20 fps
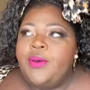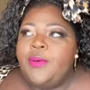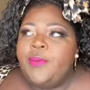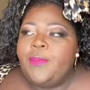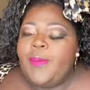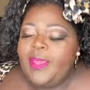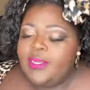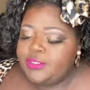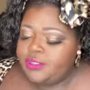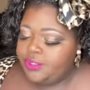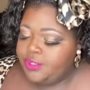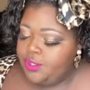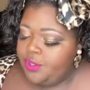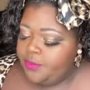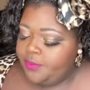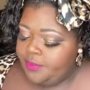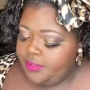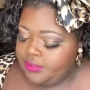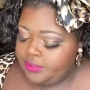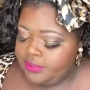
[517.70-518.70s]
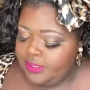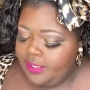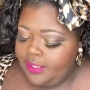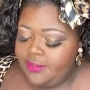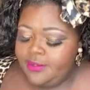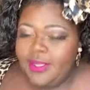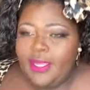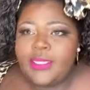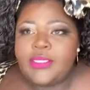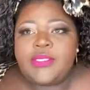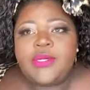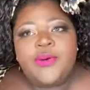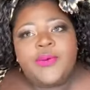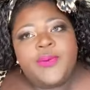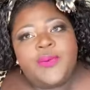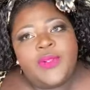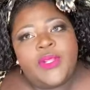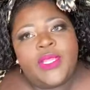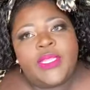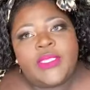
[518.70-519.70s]
Fashion Nova, is that I don't
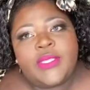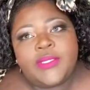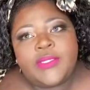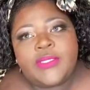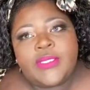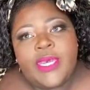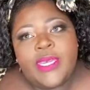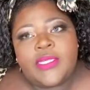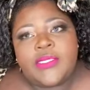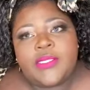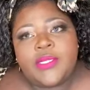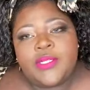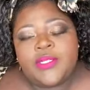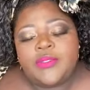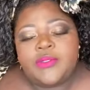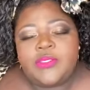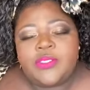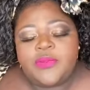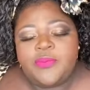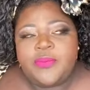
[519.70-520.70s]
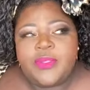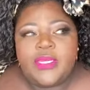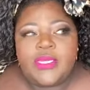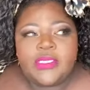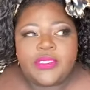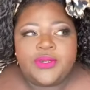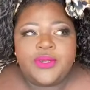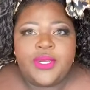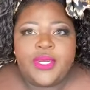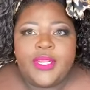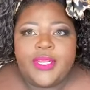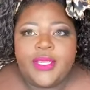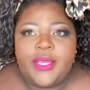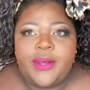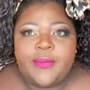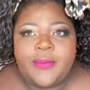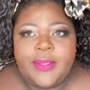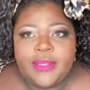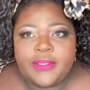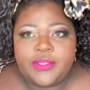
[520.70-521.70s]
feel like they're size inclusive because they're cutting
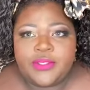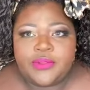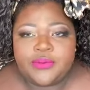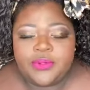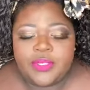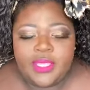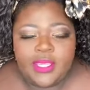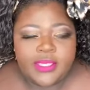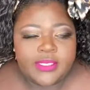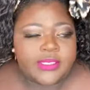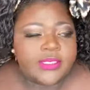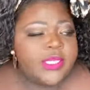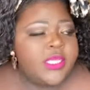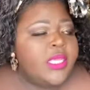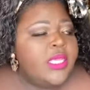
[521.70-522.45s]
off at the 3X.